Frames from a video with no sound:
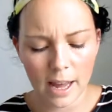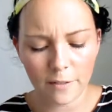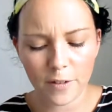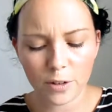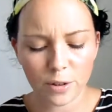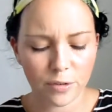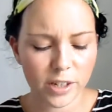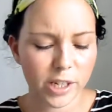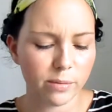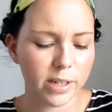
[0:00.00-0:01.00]
it feels
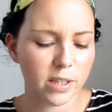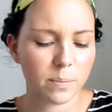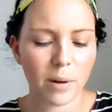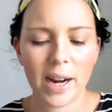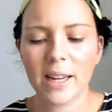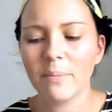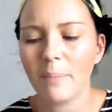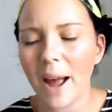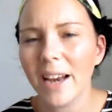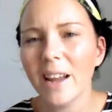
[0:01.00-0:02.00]
refreshing when you spray it,
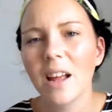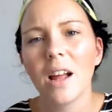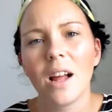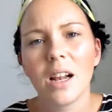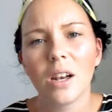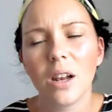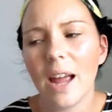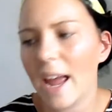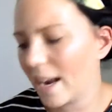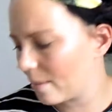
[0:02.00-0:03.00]

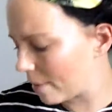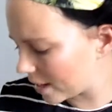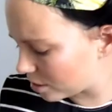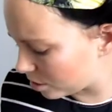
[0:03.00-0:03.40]
and it makes you